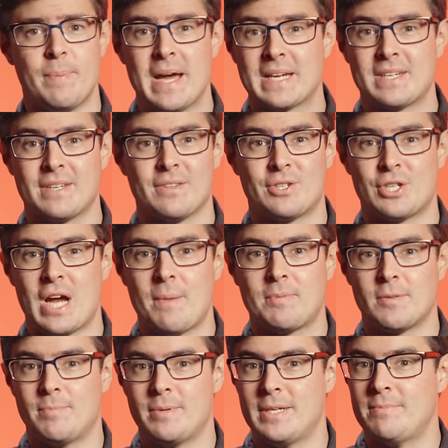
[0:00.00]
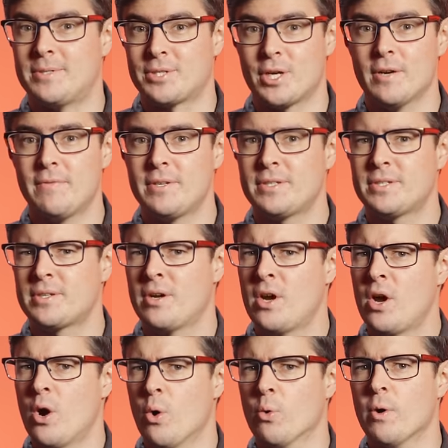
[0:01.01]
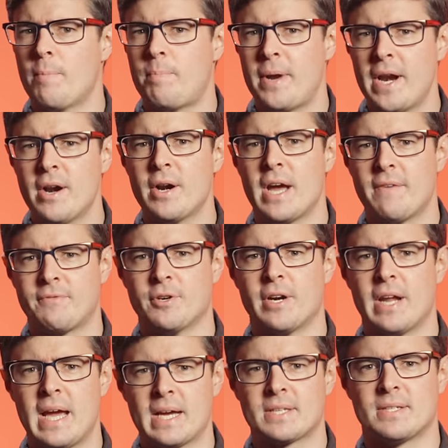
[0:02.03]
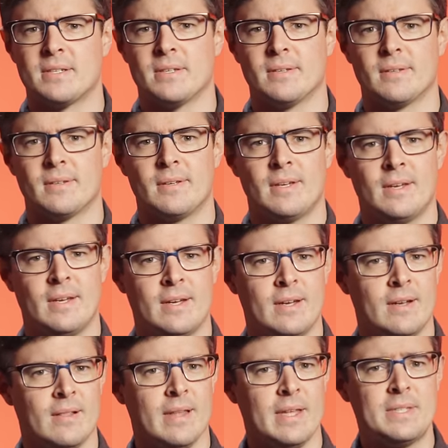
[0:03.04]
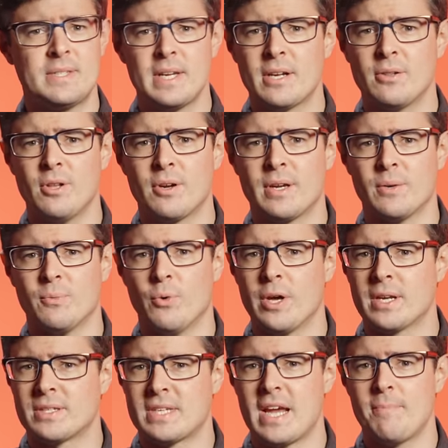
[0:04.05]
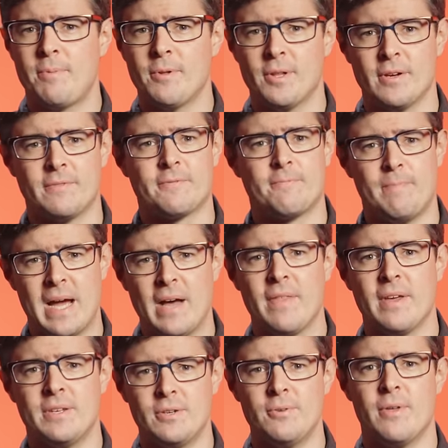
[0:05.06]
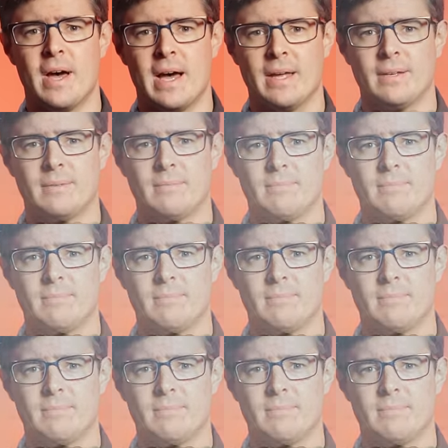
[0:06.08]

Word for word: back to the shop to be serviced or repaired after an accident. Let's take a look at one example of how they do that.